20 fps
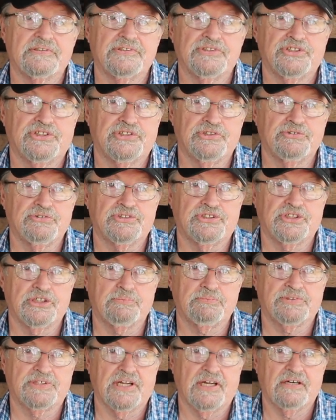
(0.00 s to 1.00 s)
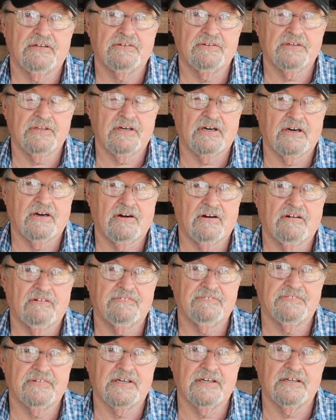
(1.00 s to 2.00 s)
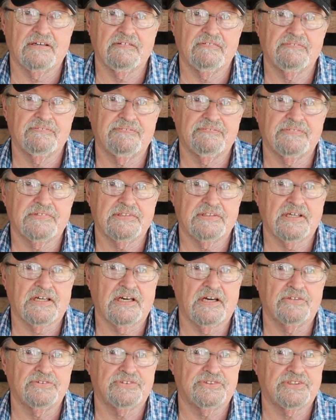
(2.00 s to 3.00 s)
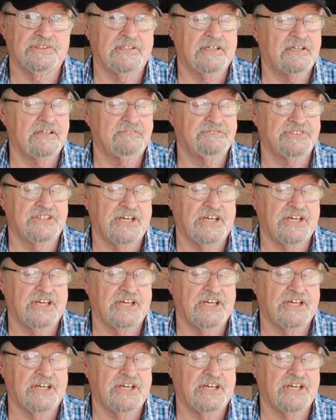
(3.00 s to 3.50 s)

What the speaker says: shoot ships down off of the coast of